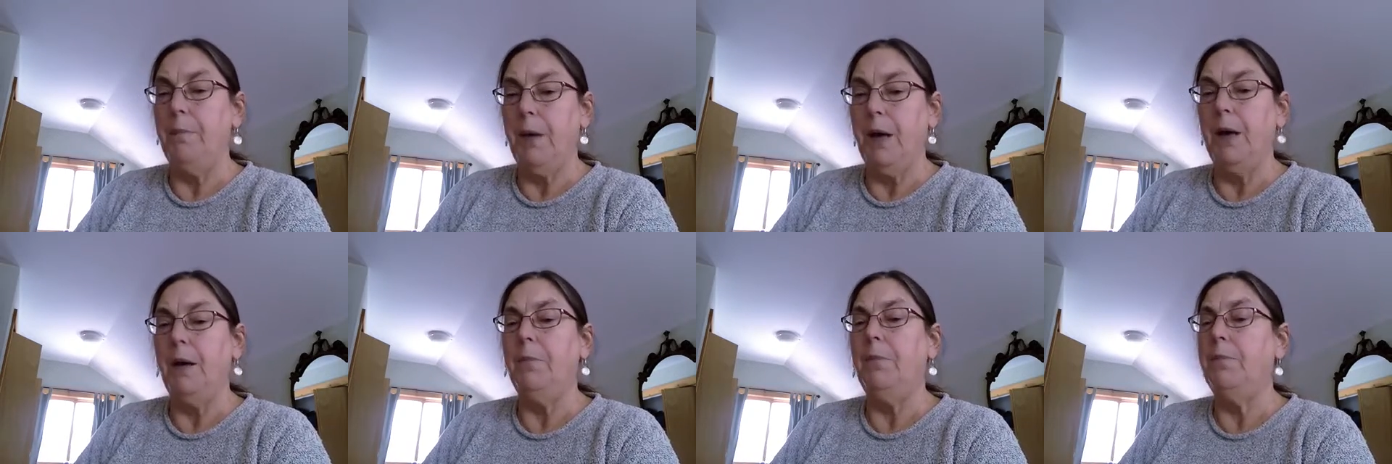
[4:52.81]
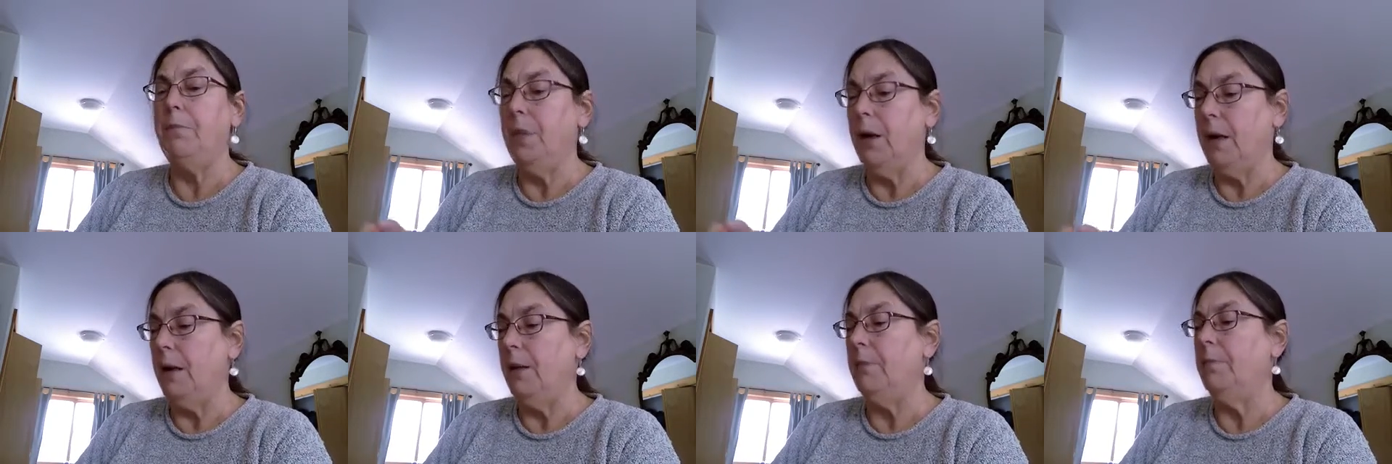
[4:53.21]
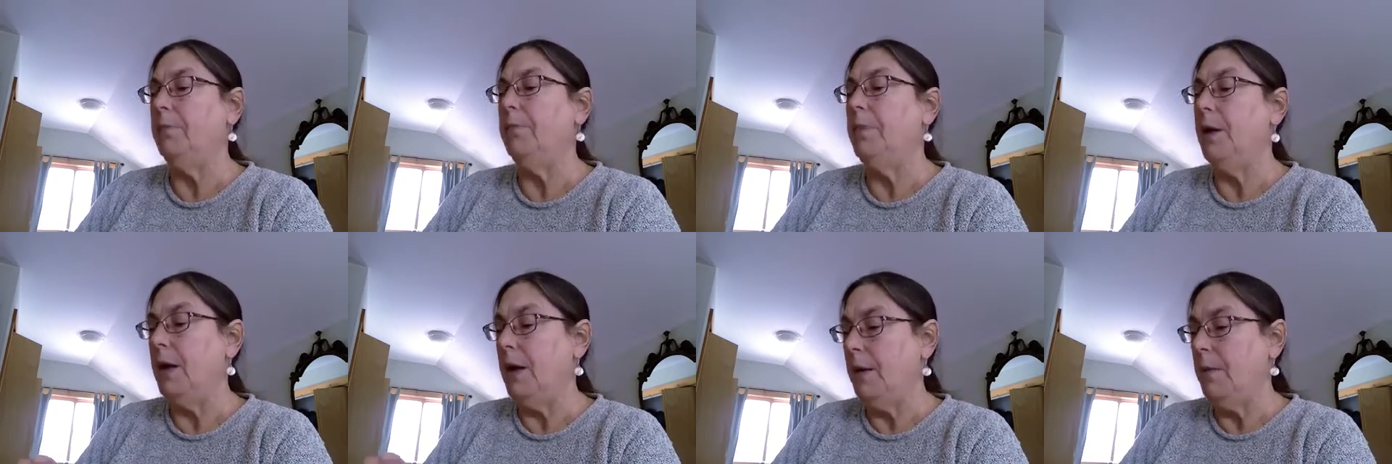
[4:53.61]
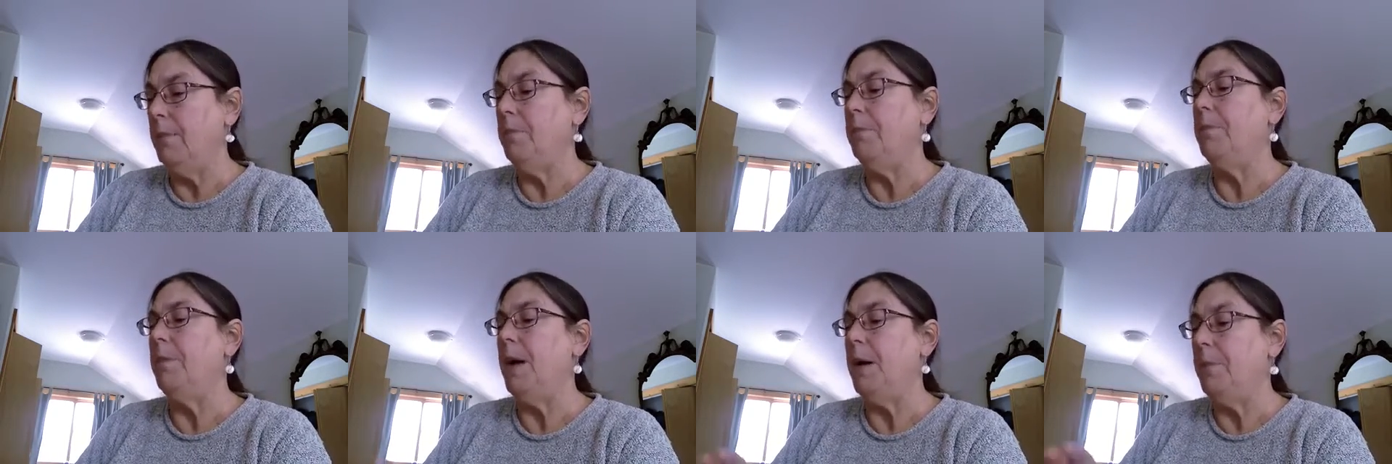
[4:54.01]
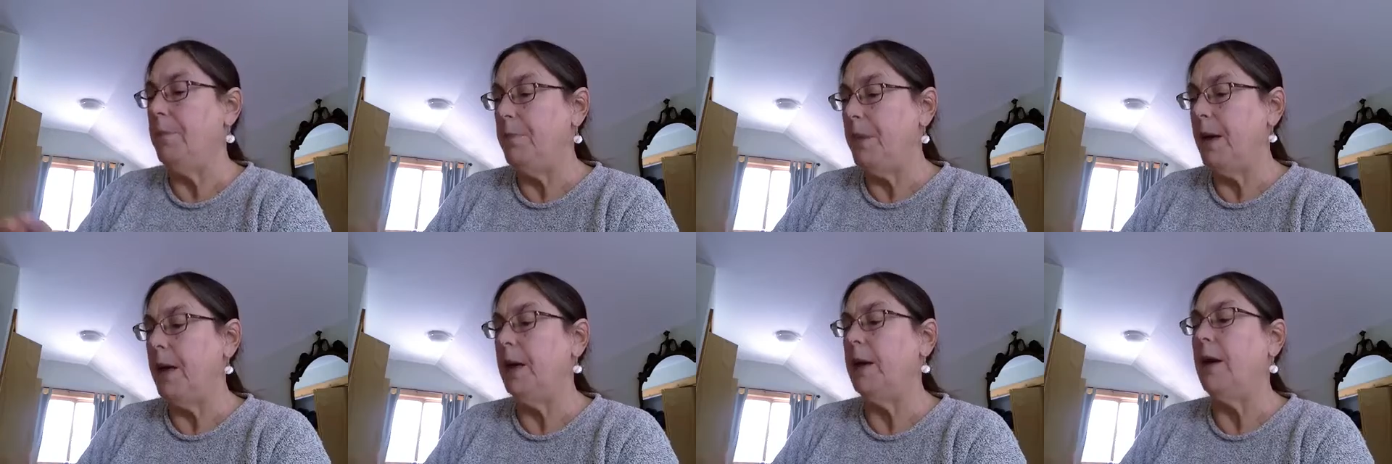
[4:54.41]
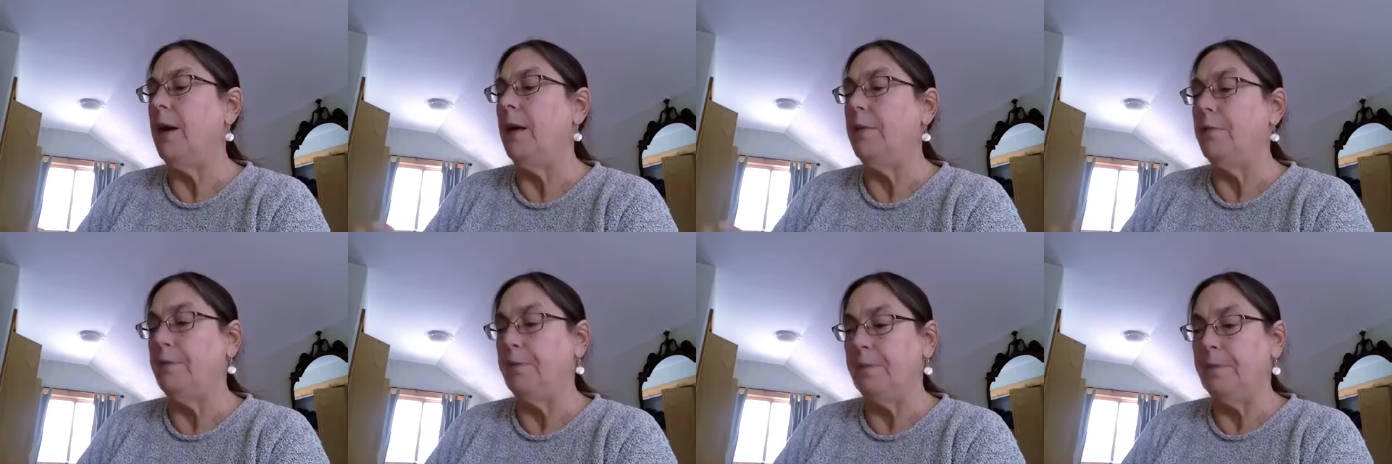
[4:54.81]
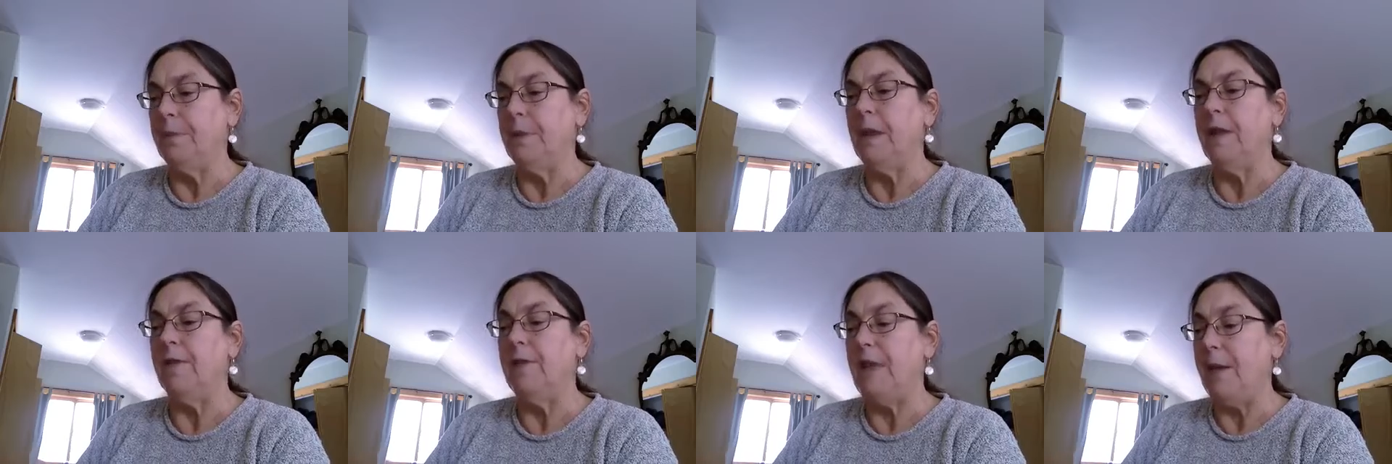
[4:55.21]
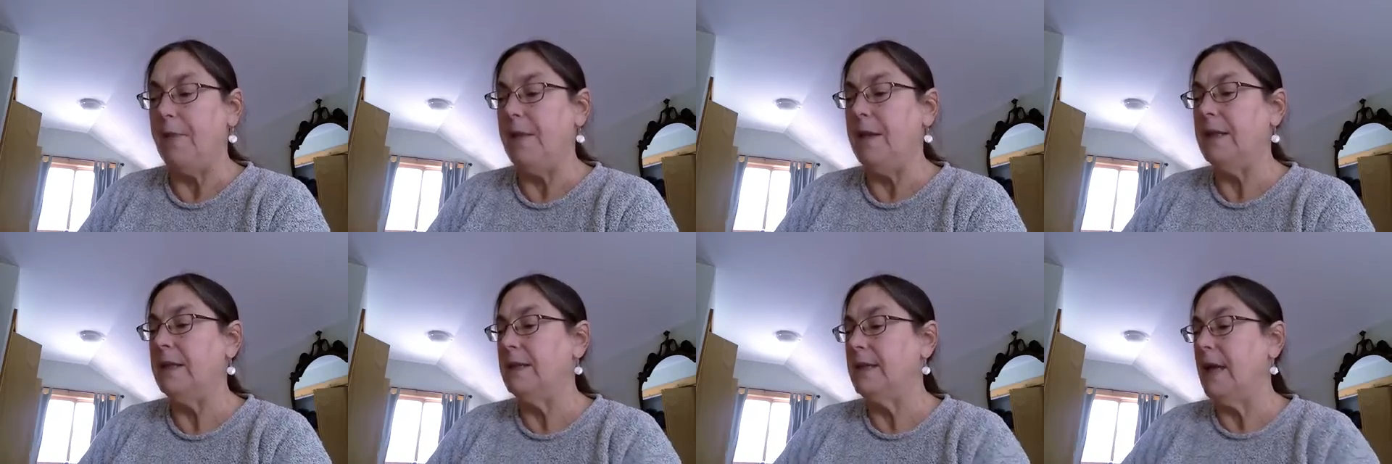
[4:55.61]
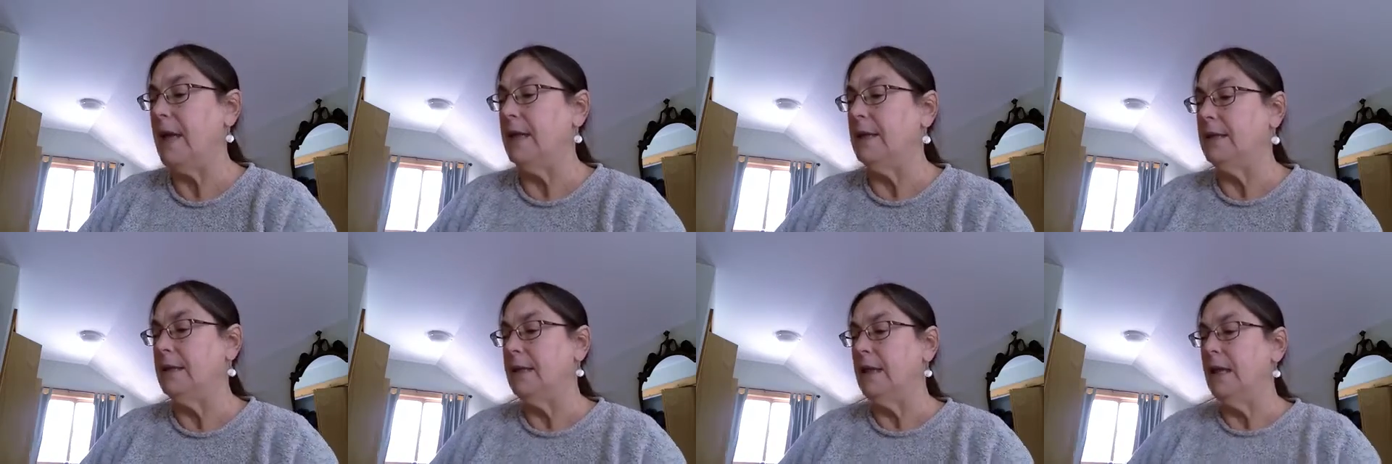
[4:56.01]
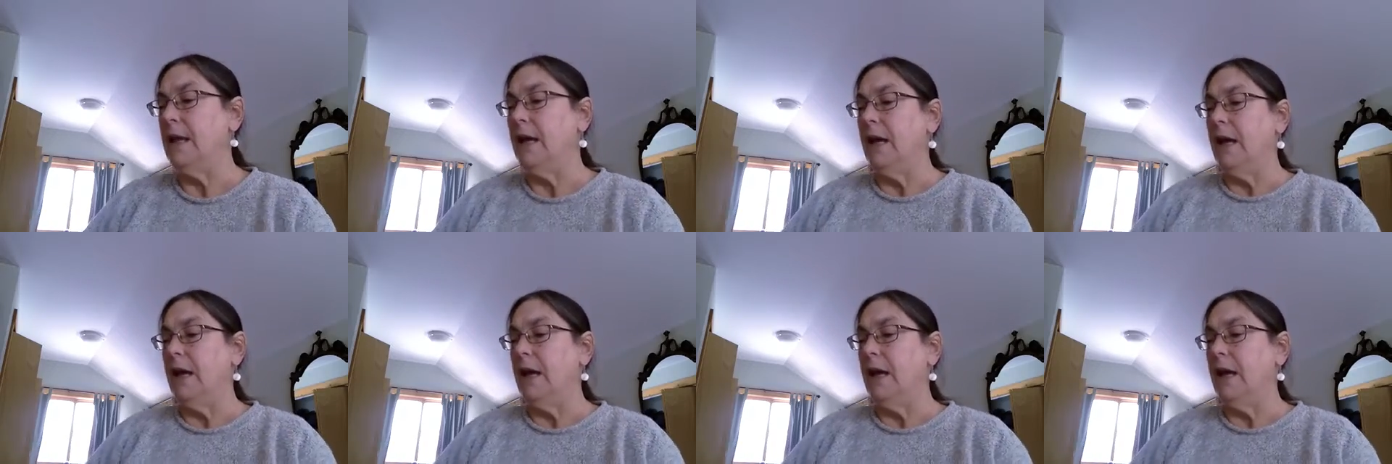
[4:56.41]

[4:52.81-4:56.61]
bum bum bum bum ba-da-dum, if that makes sense.